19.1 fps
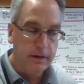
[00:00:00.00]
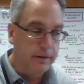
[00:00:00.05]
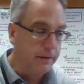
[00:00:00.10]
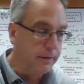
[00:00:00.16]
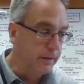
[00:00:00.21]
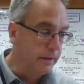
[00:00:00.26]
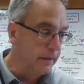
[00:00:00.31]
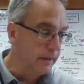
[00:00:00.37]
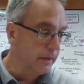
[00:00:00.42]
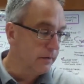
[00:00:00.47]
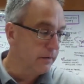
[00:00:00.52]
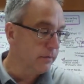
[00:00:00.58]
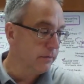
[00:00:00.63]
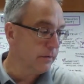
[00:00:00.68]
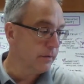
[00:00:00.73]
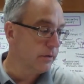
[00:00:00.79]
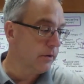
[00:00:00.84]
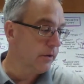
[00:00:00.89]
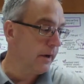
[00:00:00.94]
the
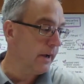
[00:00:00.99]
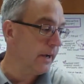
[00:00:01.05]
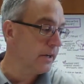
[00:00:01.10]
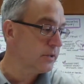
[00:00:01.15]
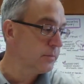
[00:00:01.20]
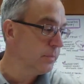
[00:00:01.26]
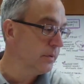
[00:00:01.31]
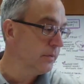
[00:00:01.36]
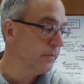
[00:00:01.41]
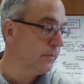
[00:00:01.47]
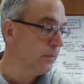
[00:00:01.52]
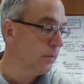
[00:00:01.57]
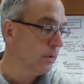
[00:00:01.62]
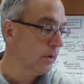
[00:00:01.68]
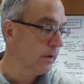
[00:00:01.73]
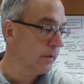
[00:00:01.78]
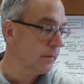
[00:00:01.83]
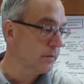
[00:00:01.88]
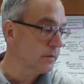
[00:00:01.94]
the crash
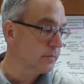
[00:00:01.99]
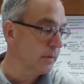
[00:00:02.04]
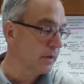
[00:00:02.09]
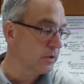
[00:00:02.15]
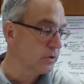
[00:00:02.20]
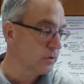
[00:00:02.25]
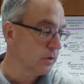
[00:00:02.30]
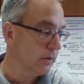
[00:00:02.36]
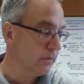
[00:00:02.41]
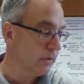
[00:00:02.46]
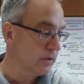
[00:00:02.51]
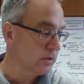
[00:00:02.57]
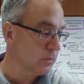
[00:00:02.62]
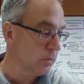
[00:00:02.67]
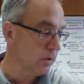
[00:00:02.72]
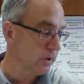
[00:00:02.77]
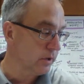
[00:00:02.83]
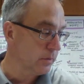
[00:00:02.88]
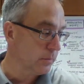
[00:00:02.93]
before. I just make sure everything's
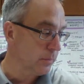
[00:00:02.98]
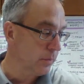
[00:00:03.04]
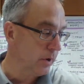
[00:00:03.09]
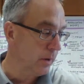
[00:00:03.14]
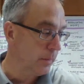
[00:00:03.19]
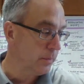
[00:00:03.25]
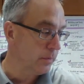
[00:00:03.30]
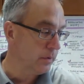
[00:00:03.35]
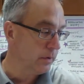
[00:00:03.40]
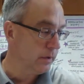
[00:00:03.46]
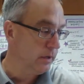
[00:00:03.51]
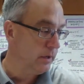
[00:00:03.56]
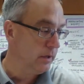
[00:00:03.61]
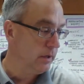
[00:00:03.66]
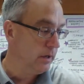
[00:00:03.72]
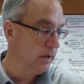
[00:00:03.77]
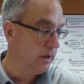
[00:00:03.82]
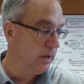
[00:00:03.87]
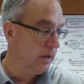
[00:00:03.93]
working properly.
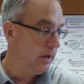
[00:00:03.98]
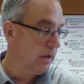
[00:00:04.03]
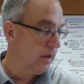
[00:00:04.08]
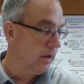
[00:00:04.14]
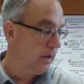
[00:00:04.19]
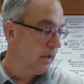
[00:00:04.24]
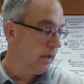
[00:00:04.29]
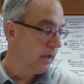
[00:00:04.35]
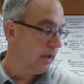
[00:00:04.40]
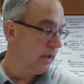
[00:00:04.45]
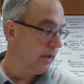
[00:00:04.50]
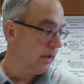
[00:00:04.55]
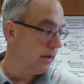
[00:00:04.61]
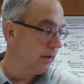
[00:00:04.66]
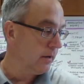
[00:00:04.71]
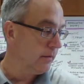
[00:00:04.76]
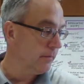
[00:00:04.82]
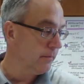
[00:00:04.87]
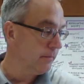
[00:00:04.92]

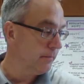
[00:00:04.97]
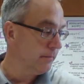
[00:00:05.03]
Um,